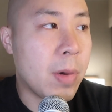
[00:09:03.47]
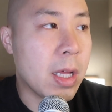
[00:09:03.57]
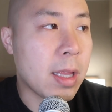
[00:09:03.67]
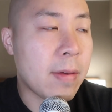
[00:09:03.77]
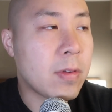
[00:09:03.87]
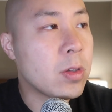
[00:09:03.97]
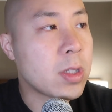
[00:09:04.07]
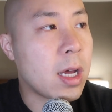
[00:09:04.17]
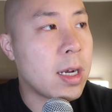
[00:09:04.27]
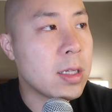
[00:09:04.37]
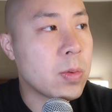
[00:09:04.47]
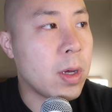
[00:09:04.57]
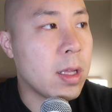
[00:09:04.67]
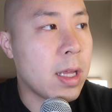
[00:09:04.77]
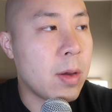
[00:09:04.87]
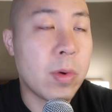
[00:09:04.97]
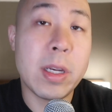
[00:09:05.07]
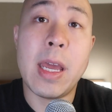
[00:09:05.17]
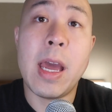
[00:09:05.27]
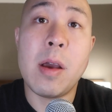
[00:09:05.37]
But life goes on well, and one
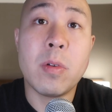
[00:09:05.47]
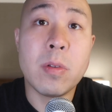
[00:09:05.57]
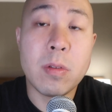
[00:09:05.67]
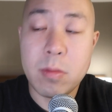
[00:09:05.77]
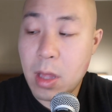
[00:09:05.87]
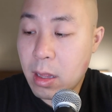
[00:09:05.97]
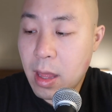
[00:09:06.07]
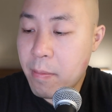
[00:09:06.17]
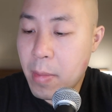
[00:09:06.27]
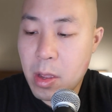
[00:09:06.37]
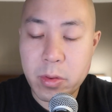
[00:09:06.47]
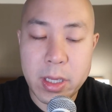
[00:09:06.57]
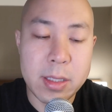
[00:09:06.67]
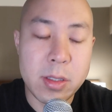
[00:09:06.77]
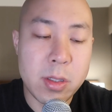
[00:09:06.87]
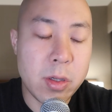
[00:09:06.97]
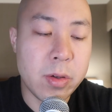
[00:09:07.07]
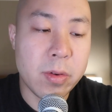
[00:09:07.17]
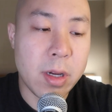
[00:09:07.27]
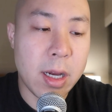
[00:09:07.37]
day I will I'll have my own kids too.